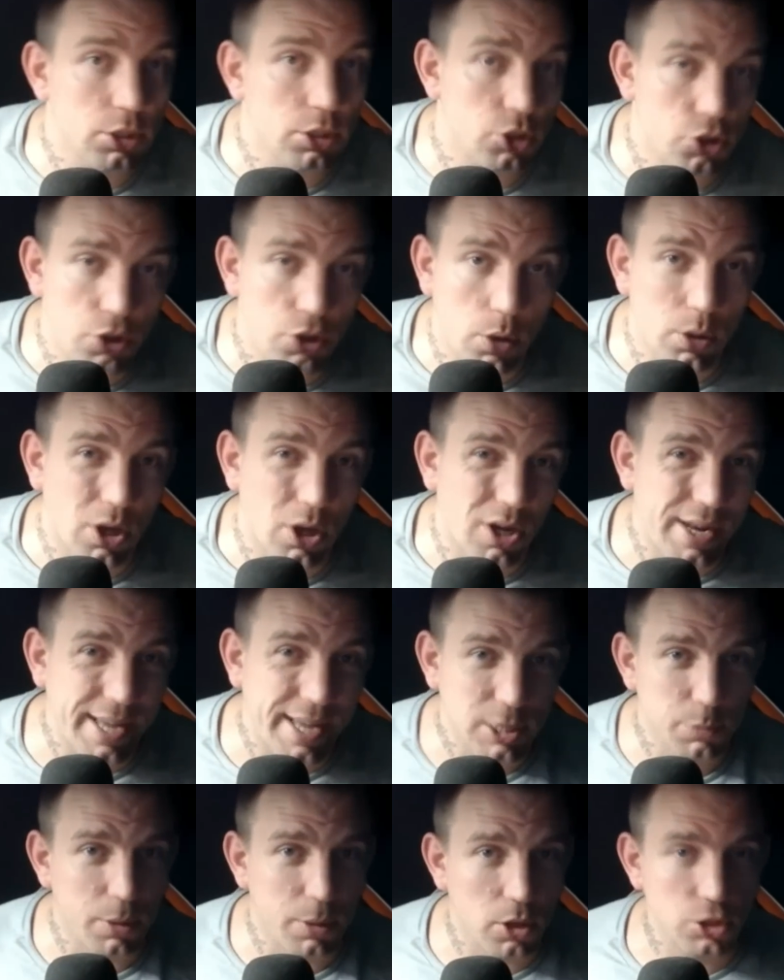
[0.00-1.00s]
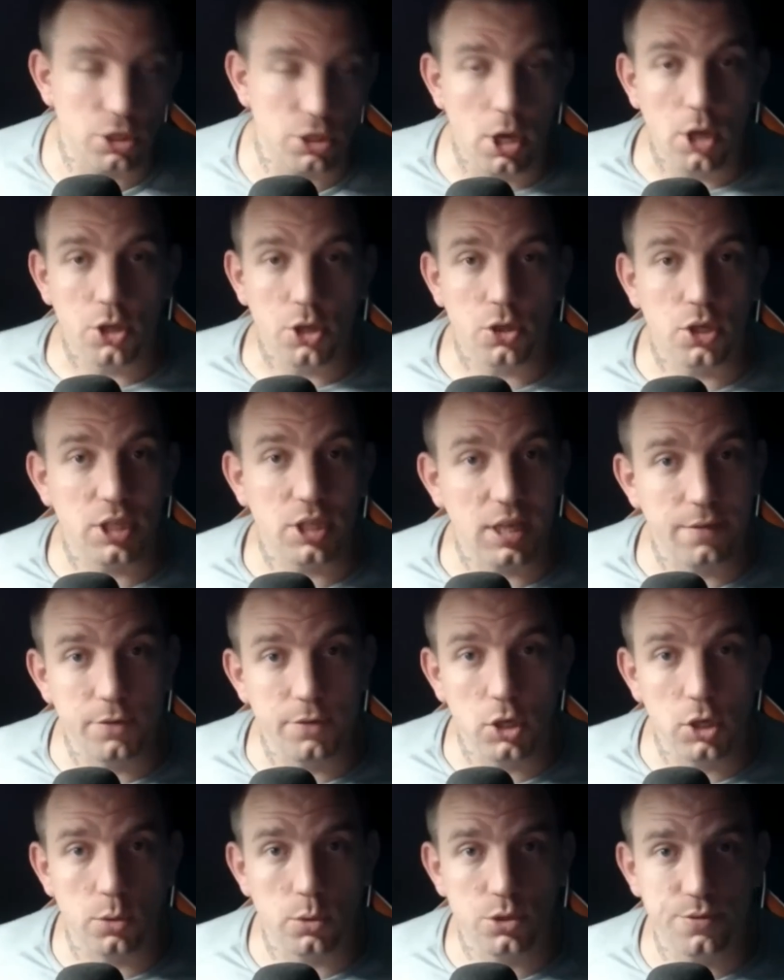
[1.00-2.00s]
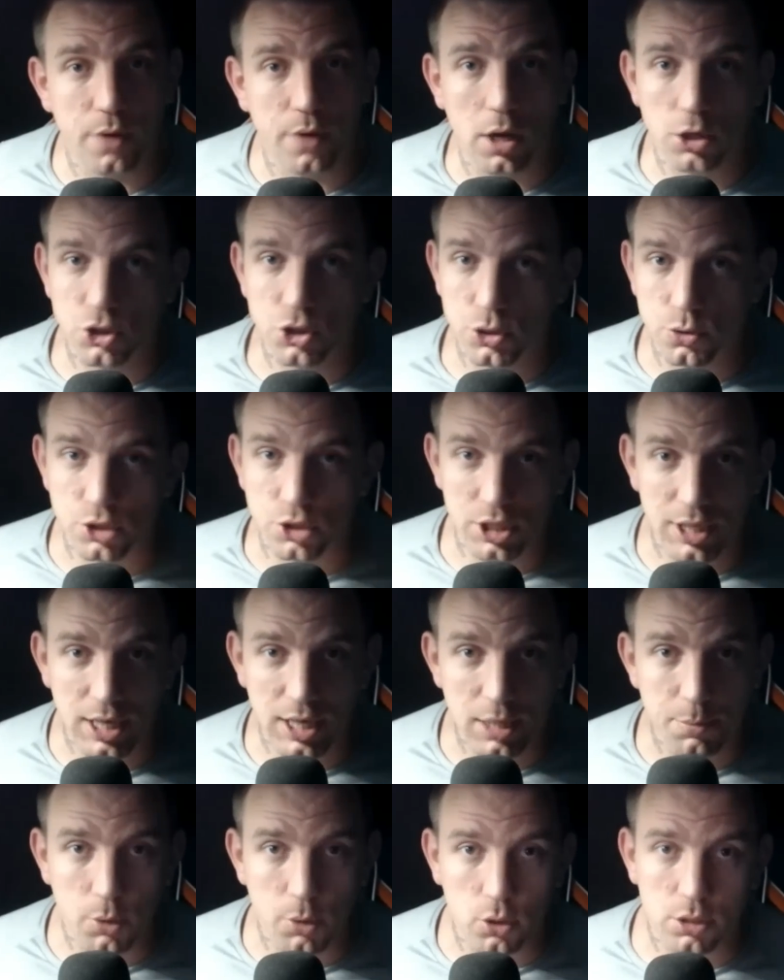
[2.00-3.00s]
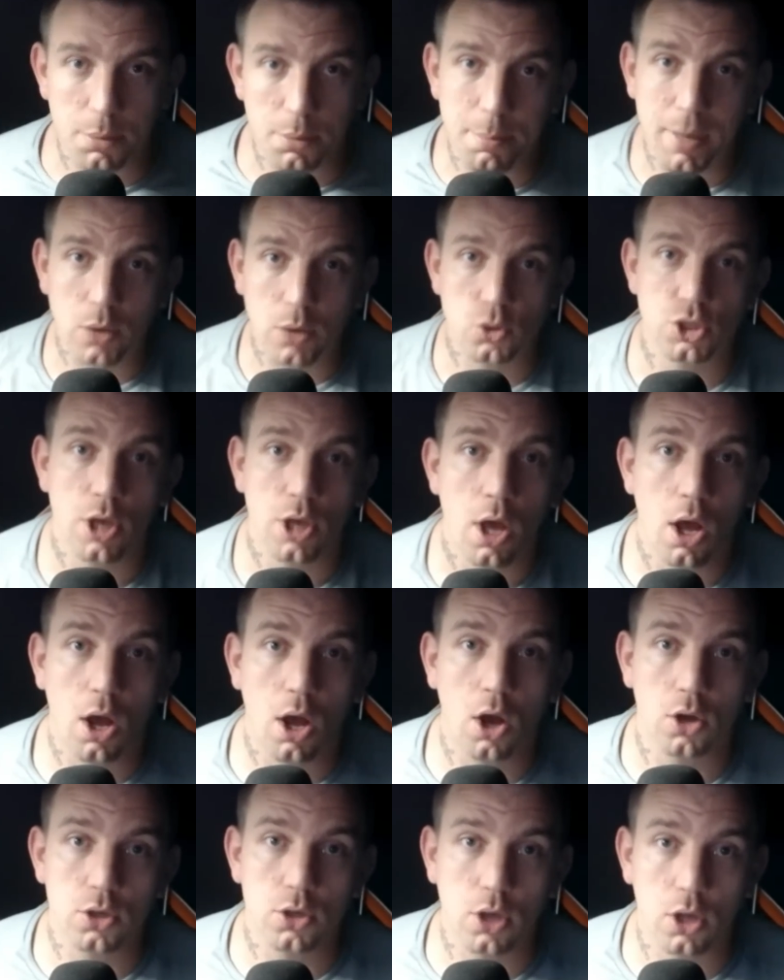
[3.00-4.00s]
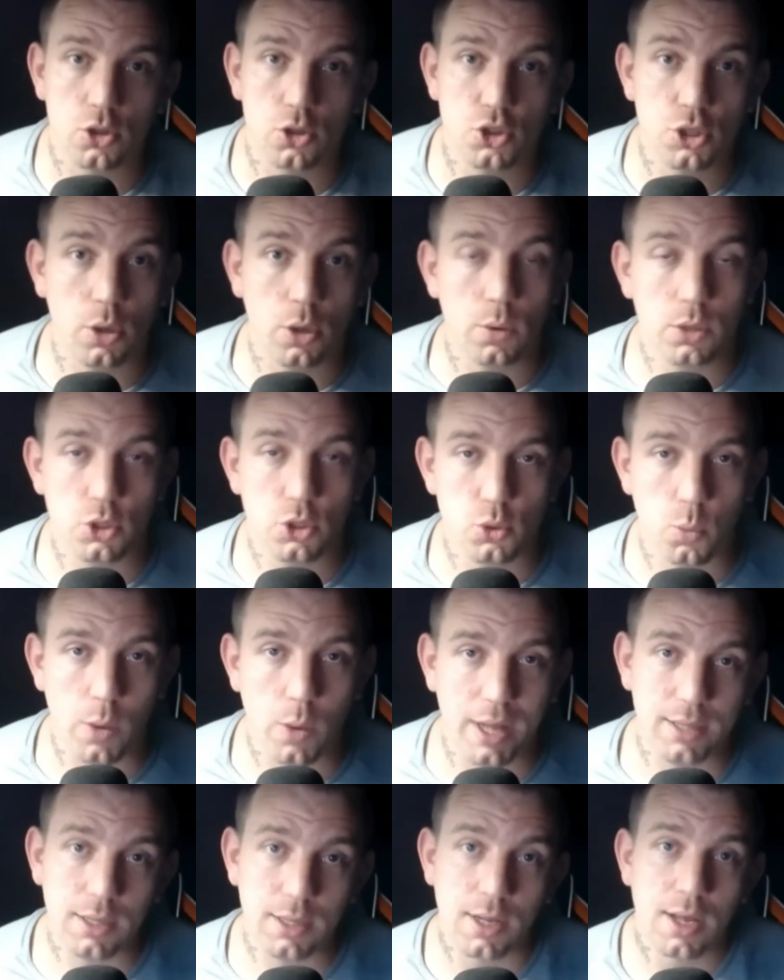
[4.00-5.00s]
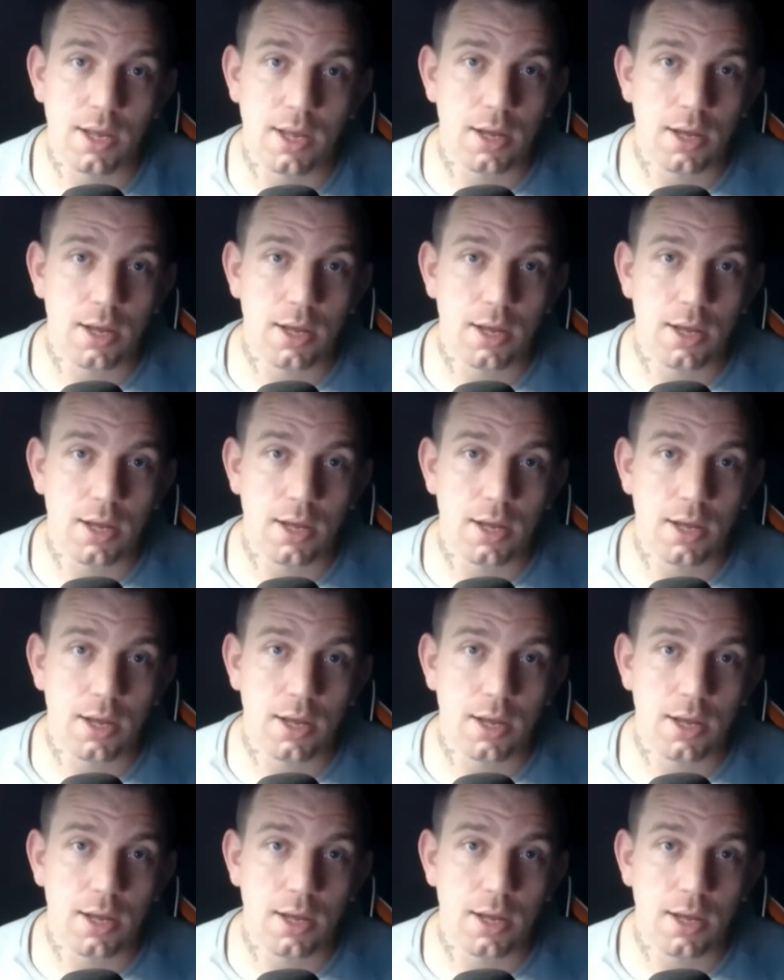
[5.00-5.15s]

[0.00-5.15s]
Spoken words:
controller on Xbox. You could even go as far as using keyboard and mouse on console as well.